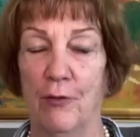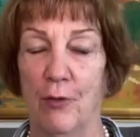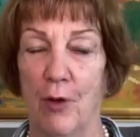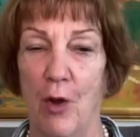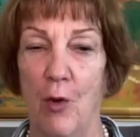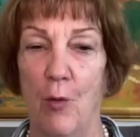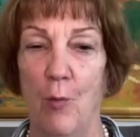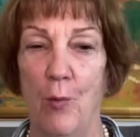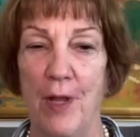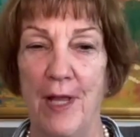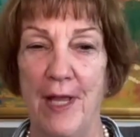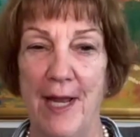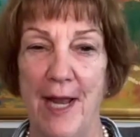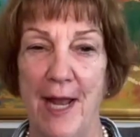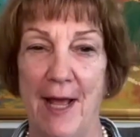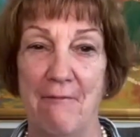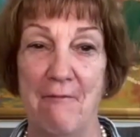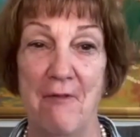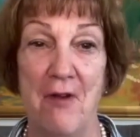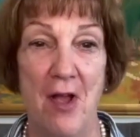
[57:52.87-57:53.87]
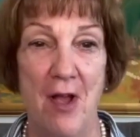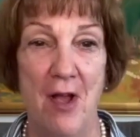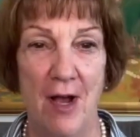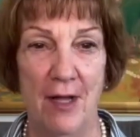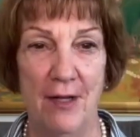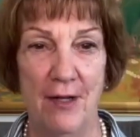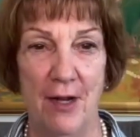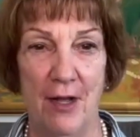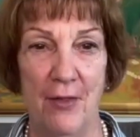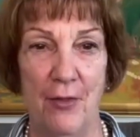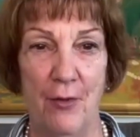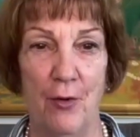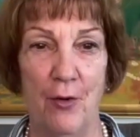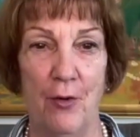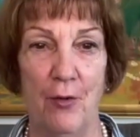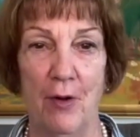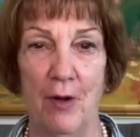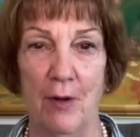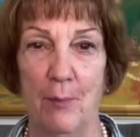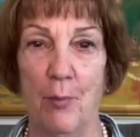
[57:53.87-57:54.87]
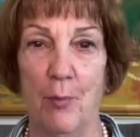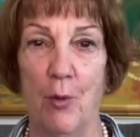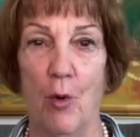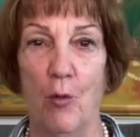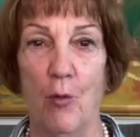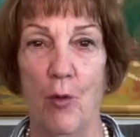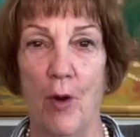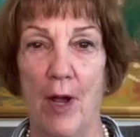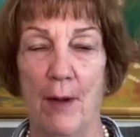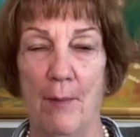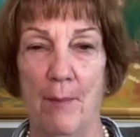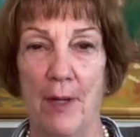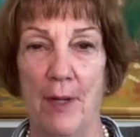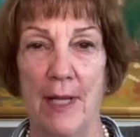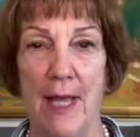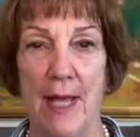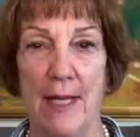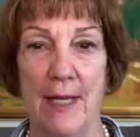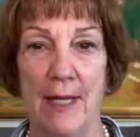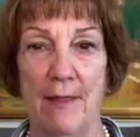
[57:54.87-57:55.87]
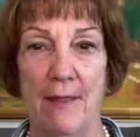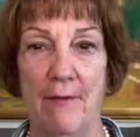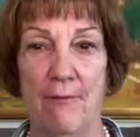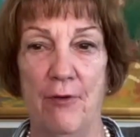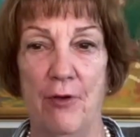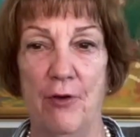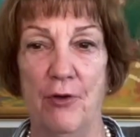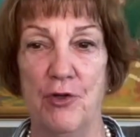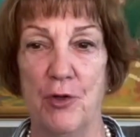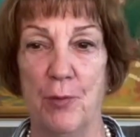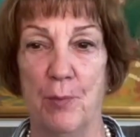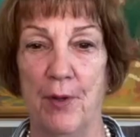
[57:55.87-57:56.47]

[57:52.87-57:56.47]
So I hope we can have another program again in the future.